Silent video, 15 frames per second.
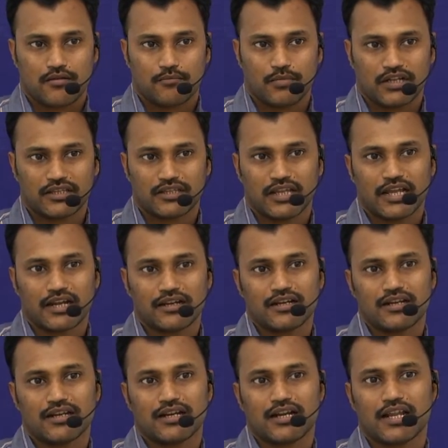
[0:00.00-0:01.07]
But
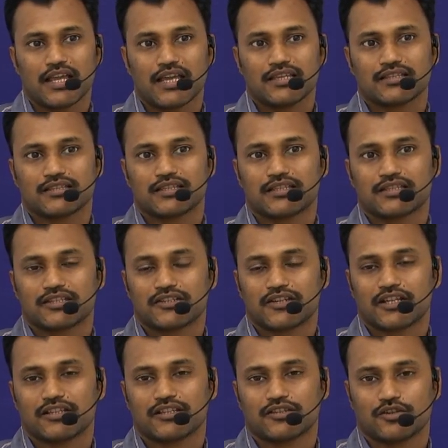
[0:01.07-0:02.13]
therein lays the
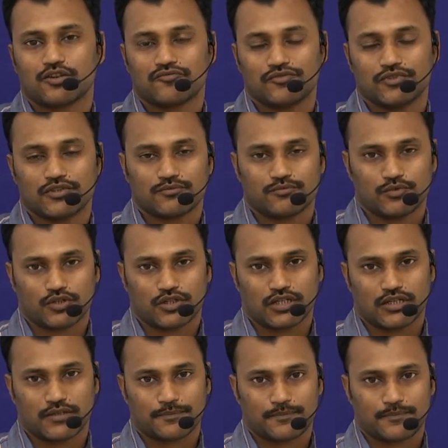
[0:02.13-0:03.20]
strength of this book.
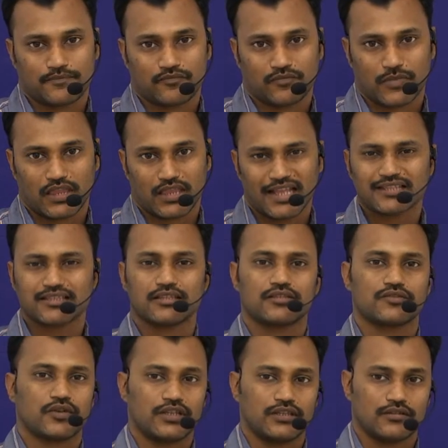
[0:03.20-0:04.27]
That's the
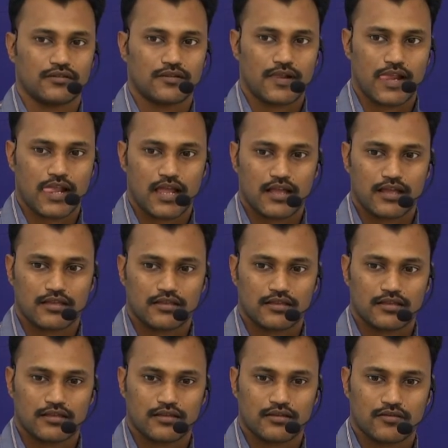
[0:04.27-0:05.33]
strength.
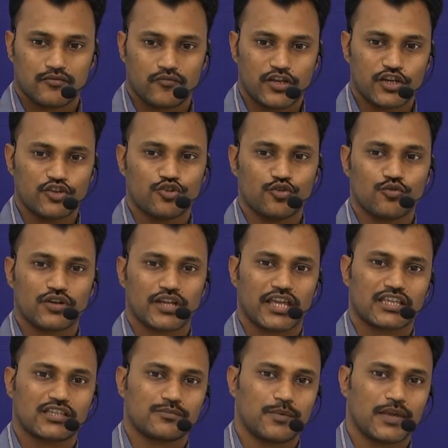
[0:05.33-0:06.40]
When you don't
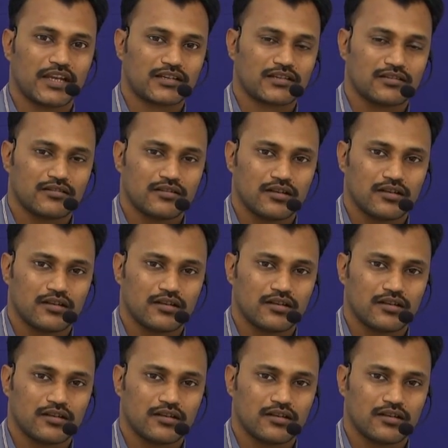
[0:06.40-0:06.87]
expect,